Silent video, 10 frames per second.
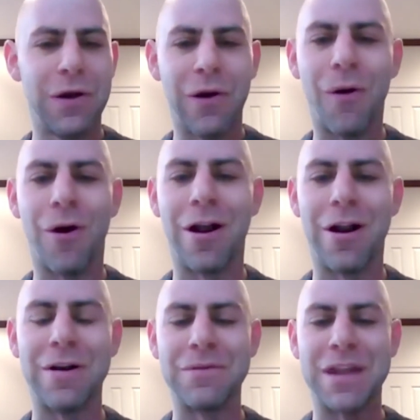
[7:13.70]

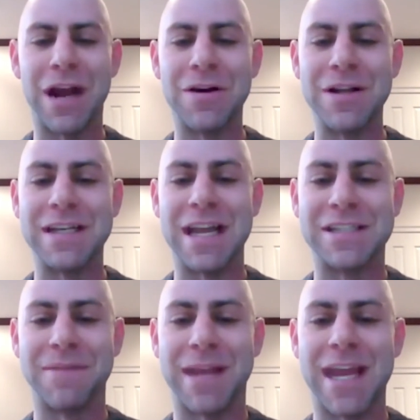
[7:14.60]
Or, you know, in
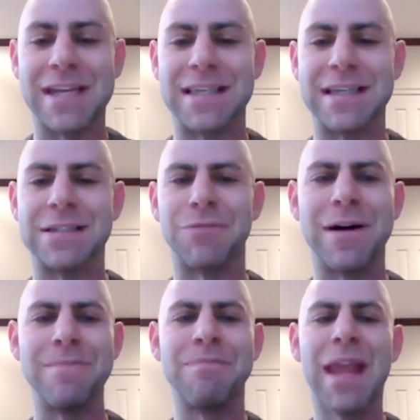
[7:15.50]
some cases,
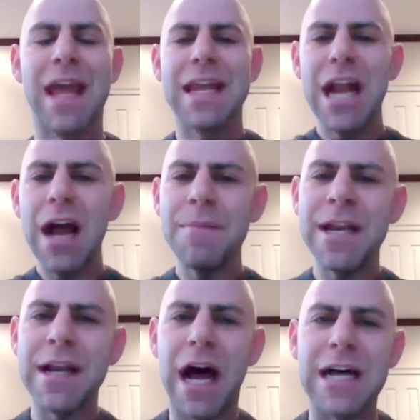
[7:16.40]
well, you know, I'm
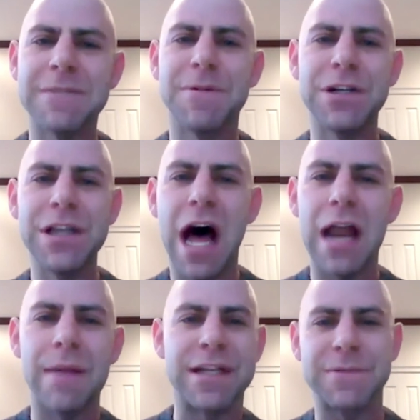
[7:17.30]
in a hospital a
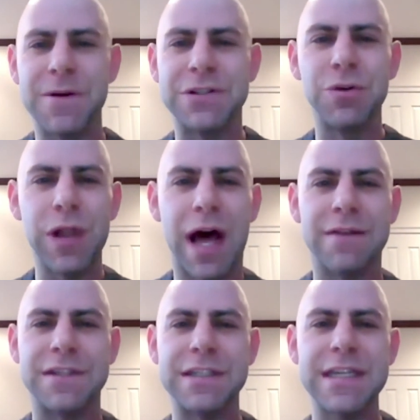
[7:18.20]
lot, I'm exposed to a lot
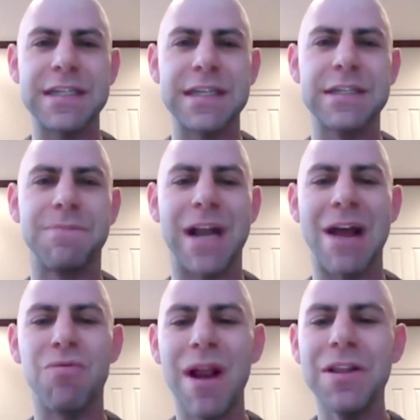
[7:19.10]
of diseases, but
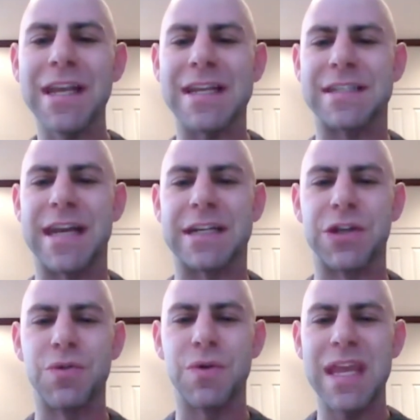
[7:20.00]
I rarely get sick.
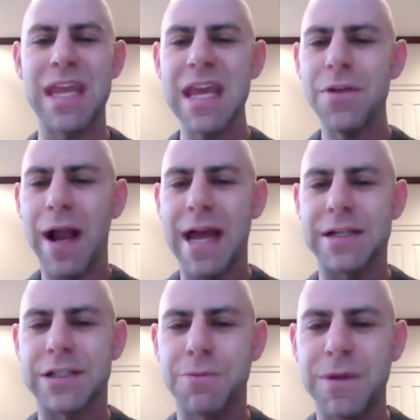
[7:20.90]
So either I had
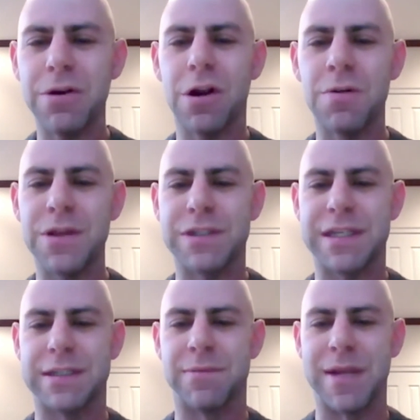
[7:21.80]
a superior immune
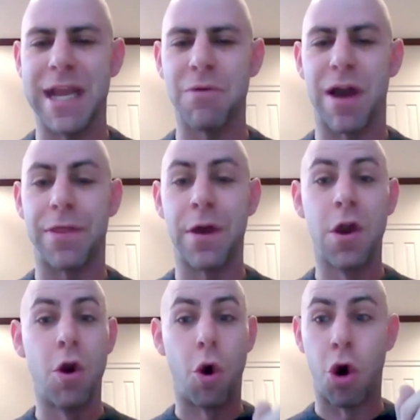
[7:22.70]
system to begin with,
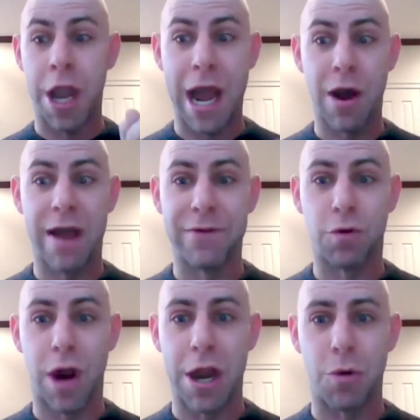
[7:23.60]
or now I've
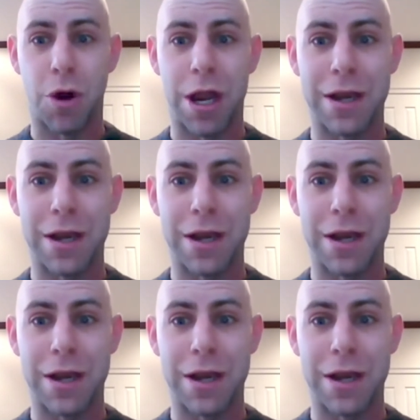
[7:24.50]
acquired one.